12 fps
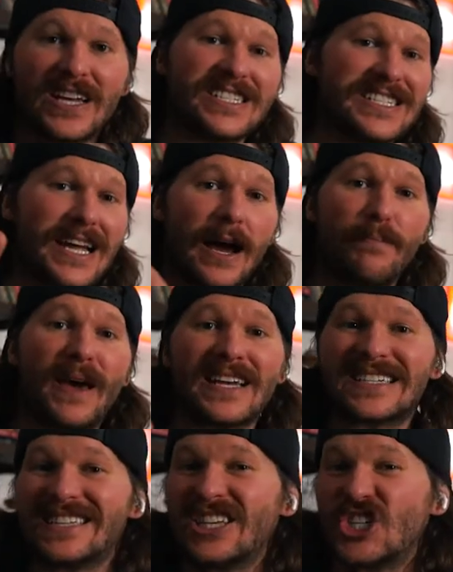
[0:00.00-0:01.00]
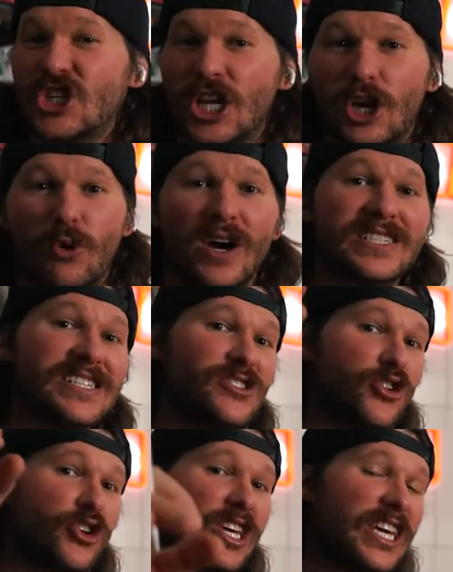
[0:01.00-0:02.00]
stop asking the shitty questions
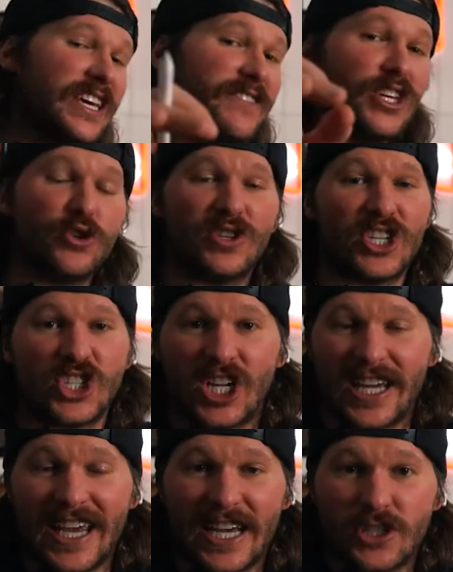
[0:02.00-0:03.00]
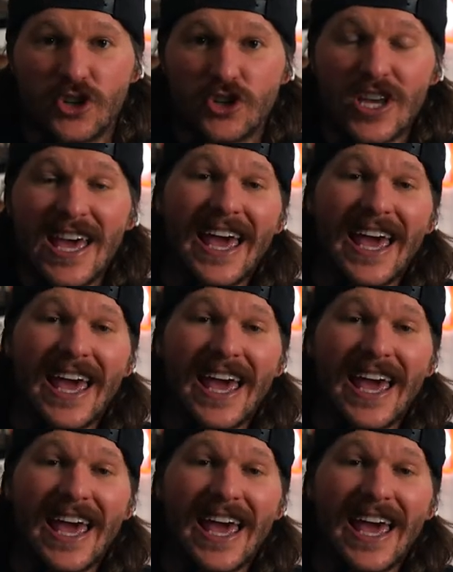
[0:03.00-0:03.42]
that are giving you the shitty answers